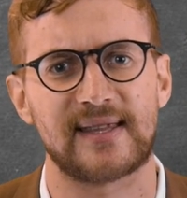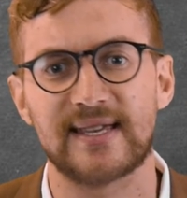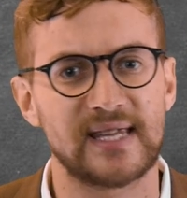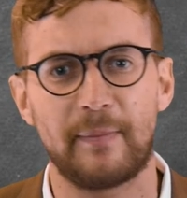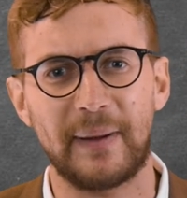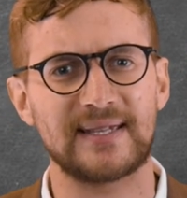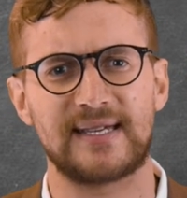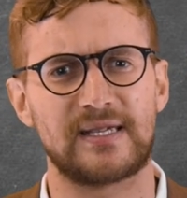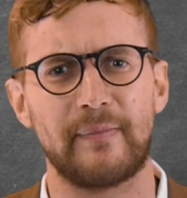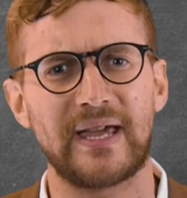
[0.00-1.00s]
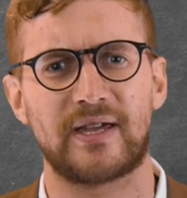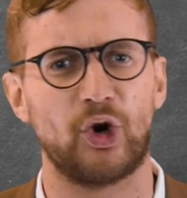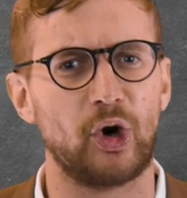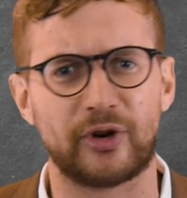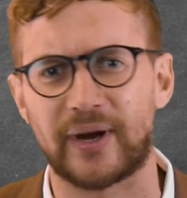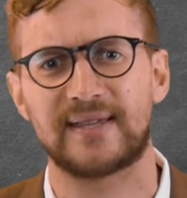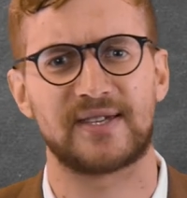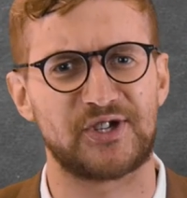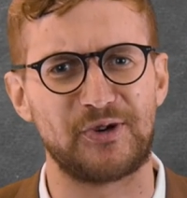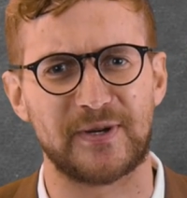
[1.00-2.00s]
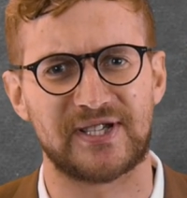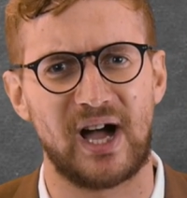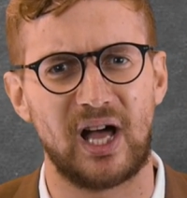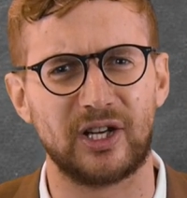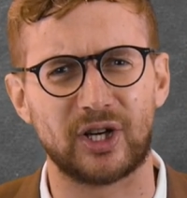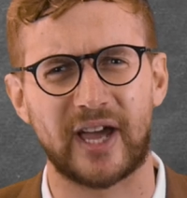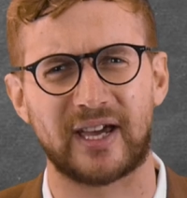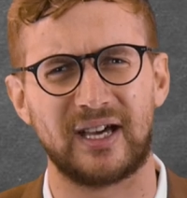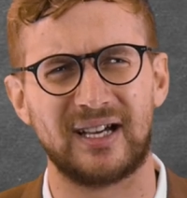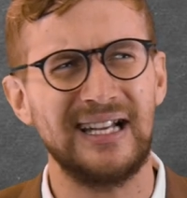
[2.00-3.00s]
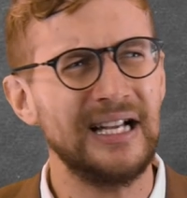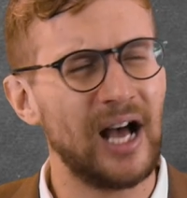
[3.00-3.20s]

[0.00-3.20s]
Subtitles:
There's the ability to make your creator superstar look like a